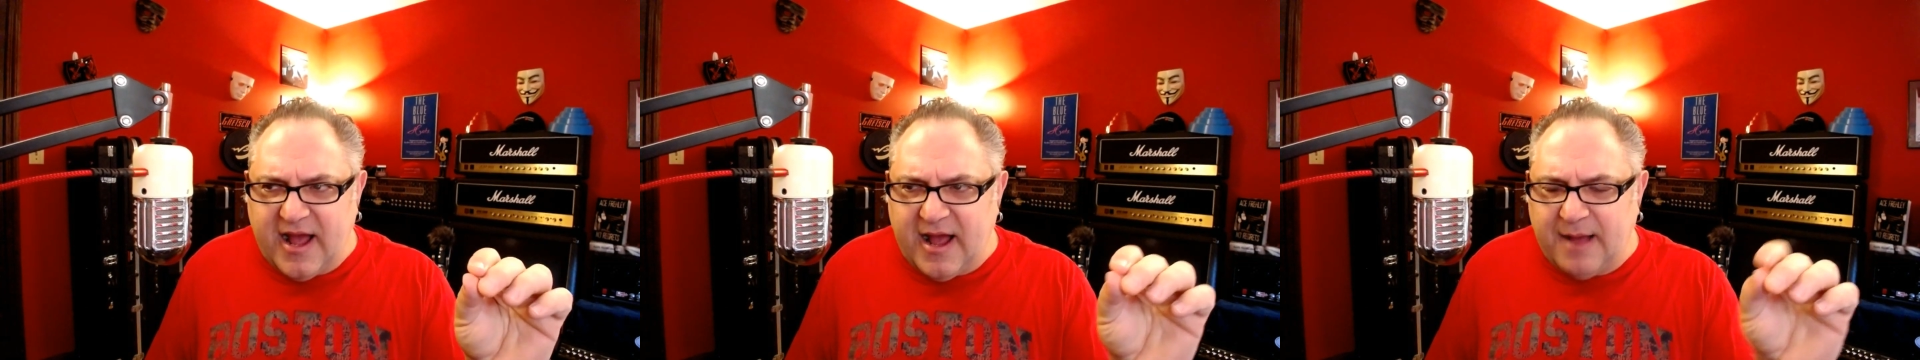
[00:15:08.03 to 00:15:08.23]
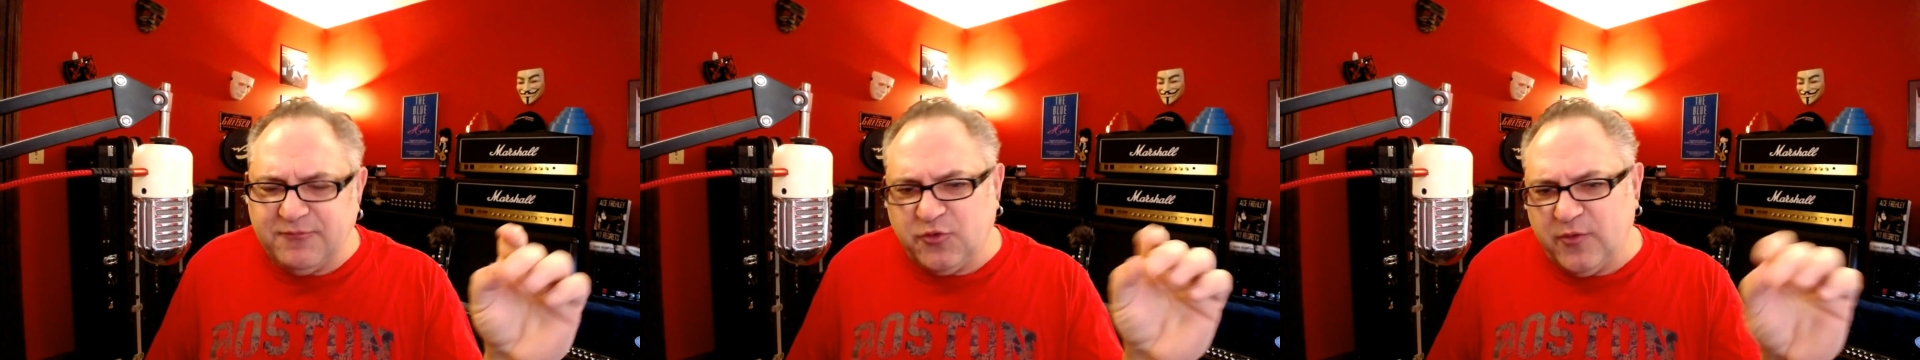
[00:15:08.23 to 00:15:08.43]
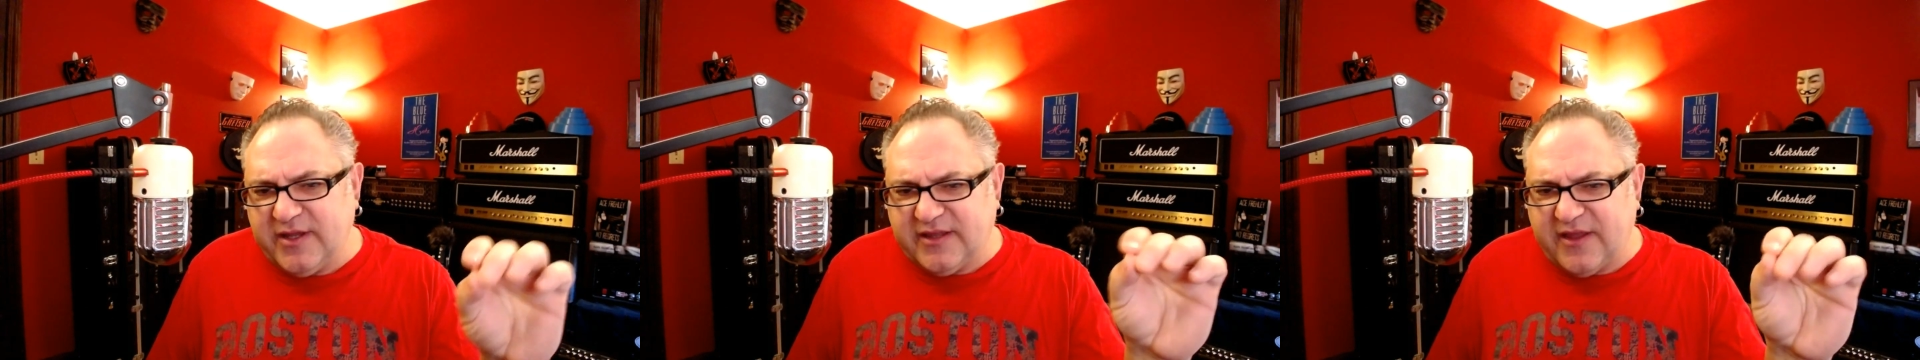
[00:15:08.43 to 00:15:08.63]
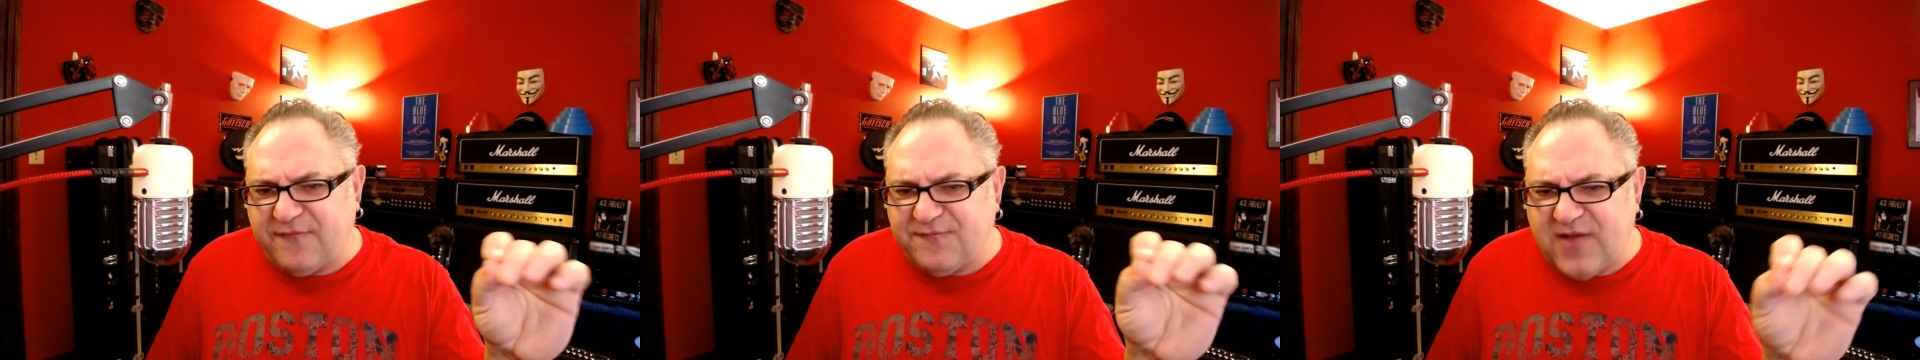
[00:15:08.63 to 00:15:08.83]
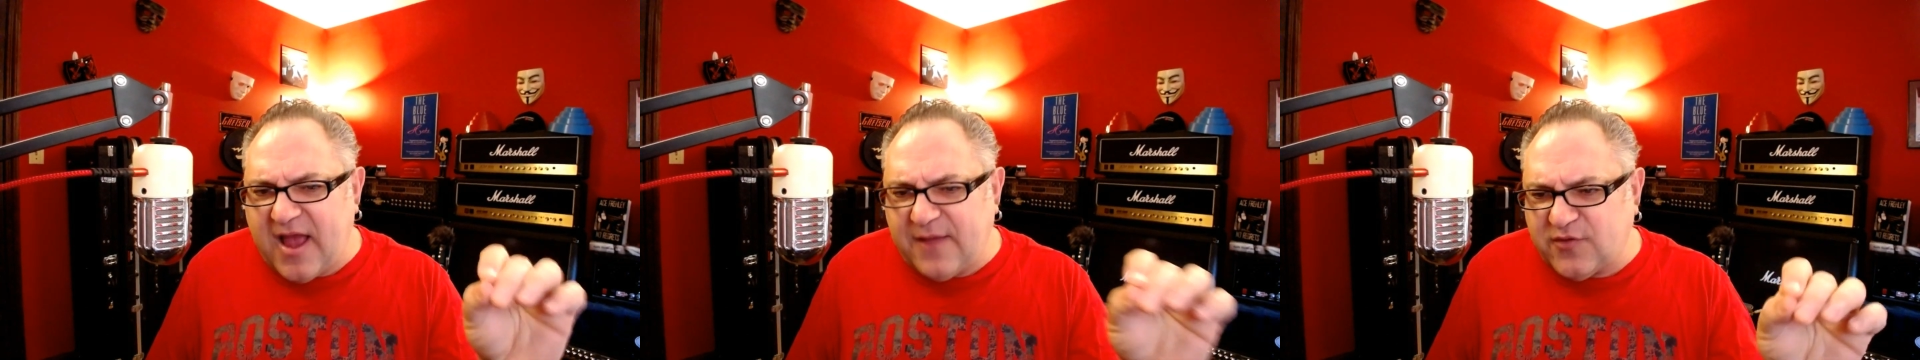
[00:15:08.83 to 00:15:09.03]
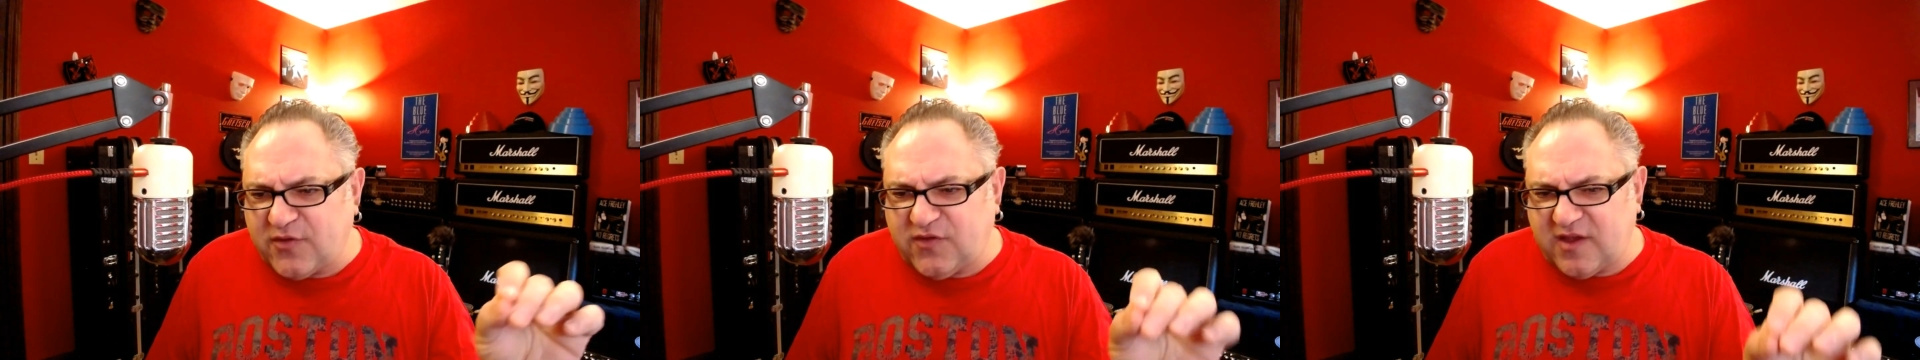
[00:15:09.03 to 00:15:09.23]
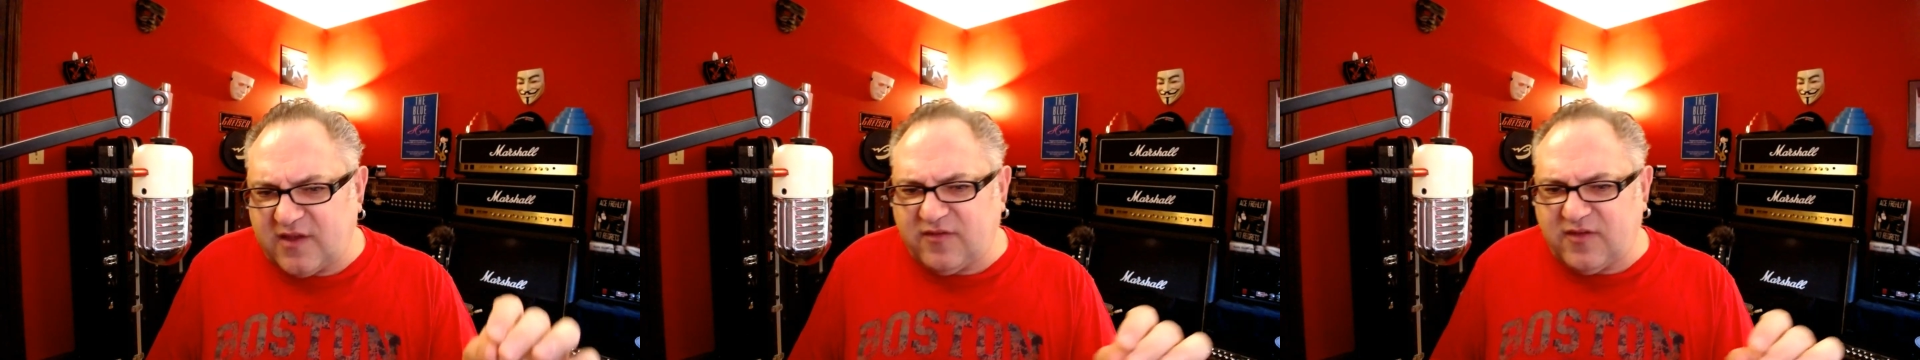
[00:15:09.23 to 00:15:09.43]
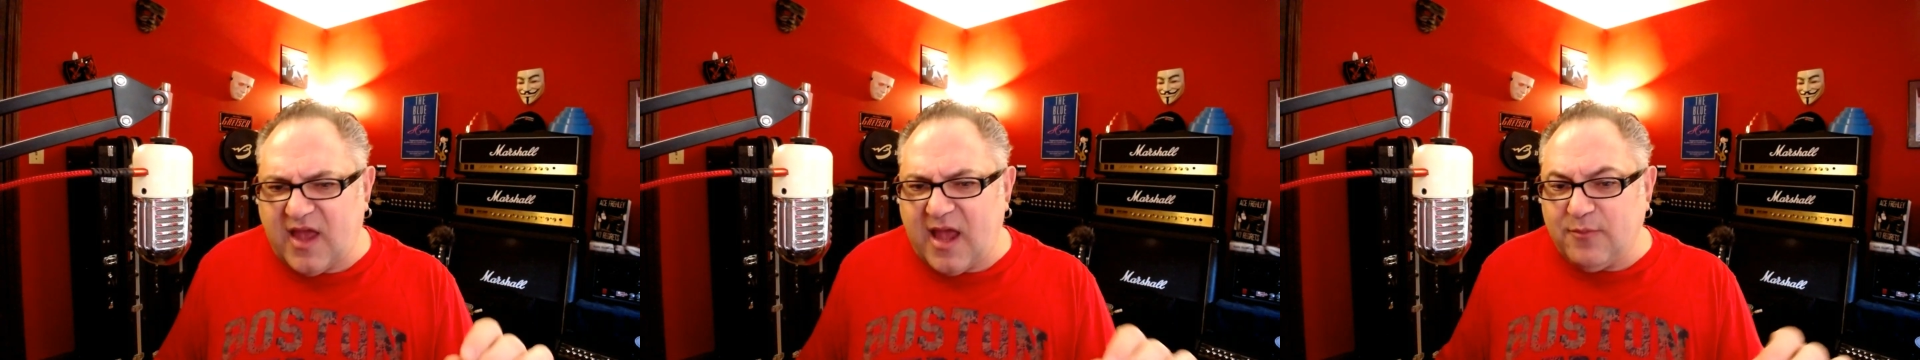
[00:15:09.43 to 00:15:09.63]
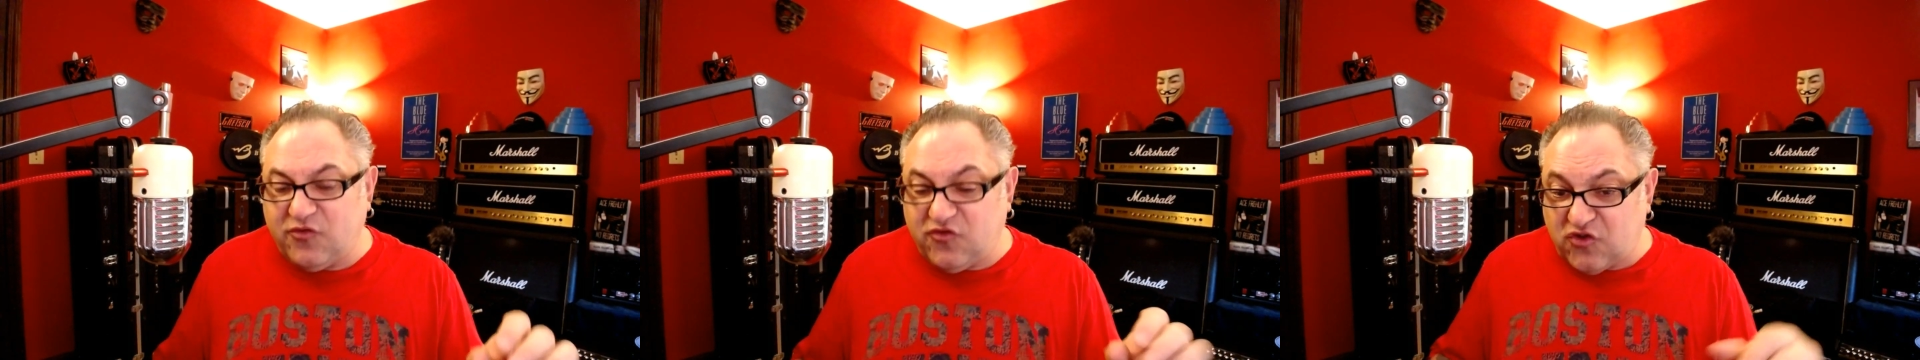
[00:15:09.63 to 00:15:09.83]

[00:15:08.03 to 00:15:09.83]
I'm doing it like 5 or 6 times,